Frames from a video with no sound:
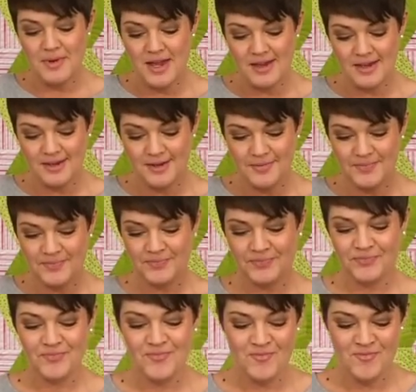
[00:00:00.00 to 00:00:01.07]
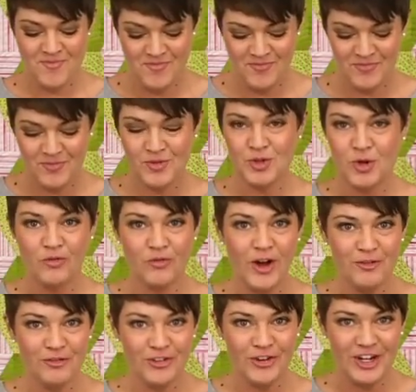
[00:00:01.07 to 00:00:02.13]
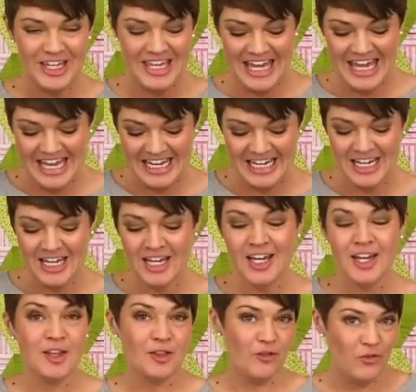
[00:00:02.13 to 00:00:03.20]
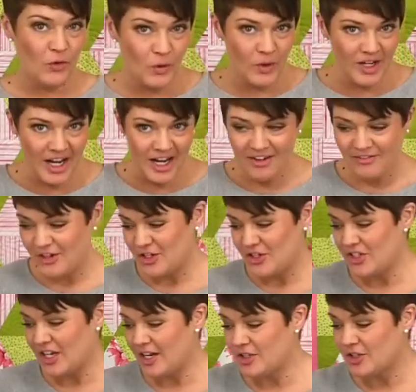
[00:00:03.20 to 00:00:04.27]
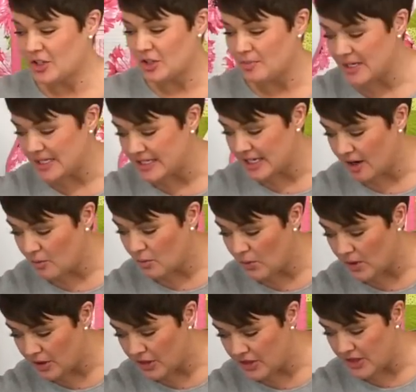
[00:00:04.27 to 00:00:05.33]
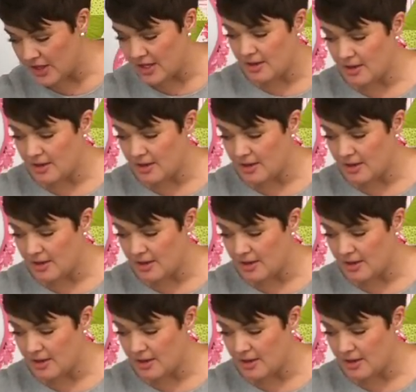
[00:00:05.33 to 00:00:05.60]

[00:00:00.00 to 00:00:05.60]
make. So fun for a kid. The four and a half inch size could be done with